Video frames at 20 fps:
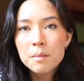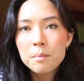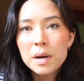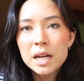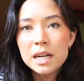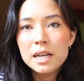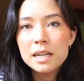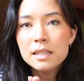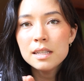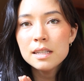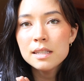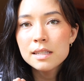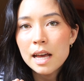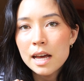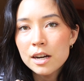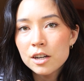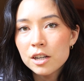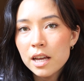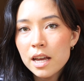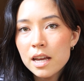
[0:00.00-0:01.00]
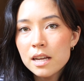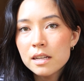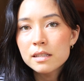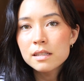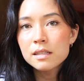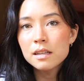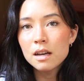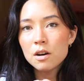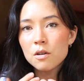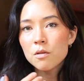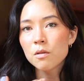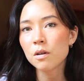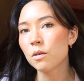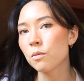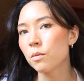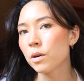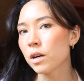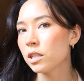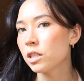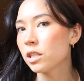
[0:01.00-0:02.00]
But it's a Saturday, so
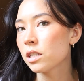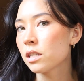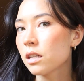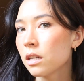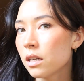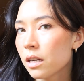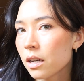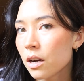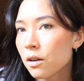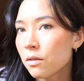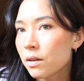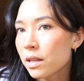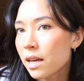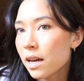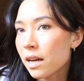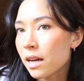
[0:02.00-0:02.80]
we're just gonna go with